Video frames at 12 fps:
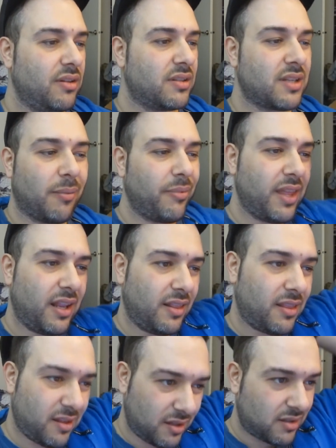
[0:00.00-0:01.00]

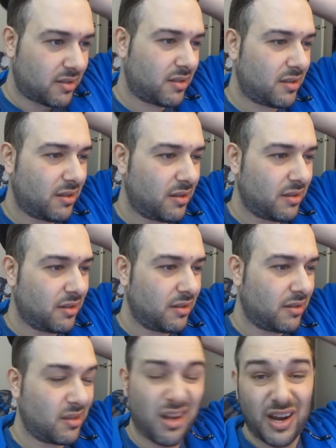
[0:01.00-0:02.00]
something that's
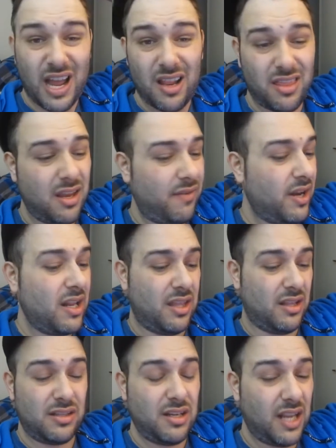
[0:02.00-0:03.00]
no, I can't think of
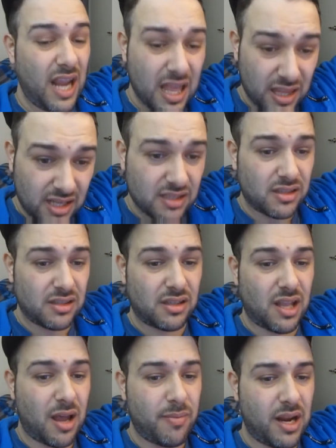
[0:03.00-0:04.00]
anything that's in the can that
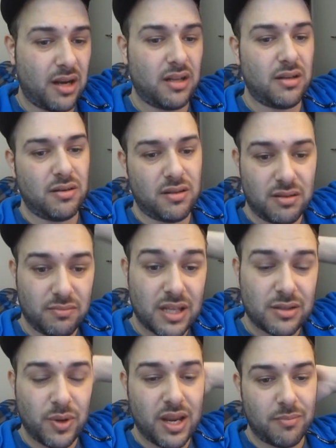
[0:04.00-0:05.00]
isn't carbonated.
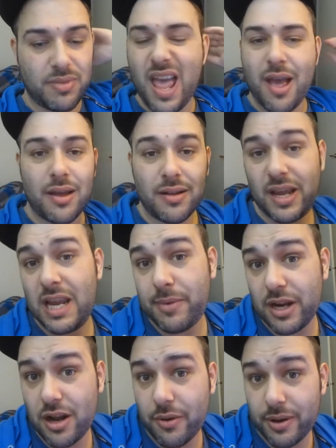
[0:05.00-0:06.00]
That's weird. Yeah.
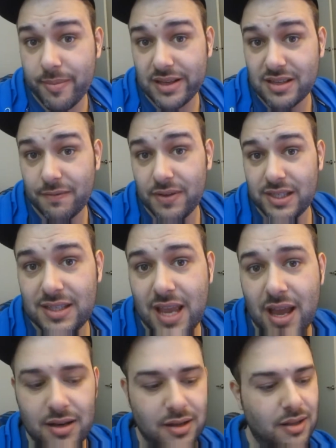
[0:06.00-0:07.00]
Anybody know what makes that
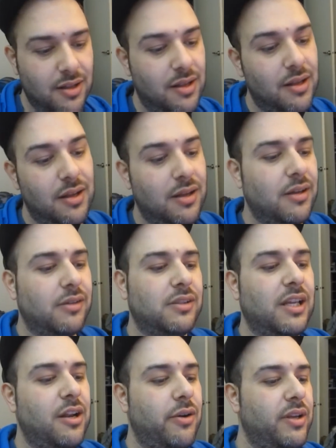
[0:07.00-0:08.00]
sound?
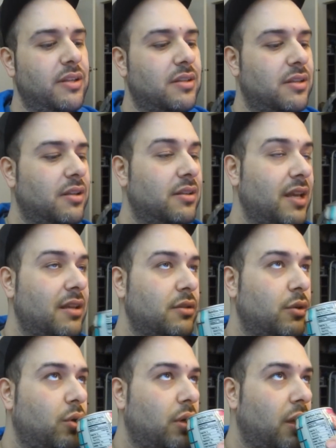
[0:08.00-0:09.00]
Well, I know he's. it tastes
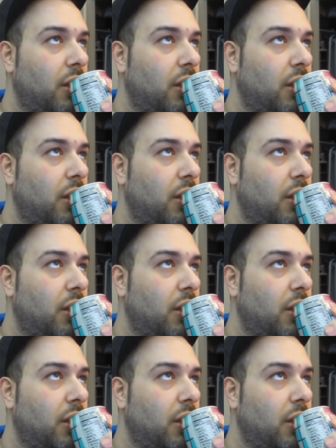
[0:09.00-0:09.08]
good.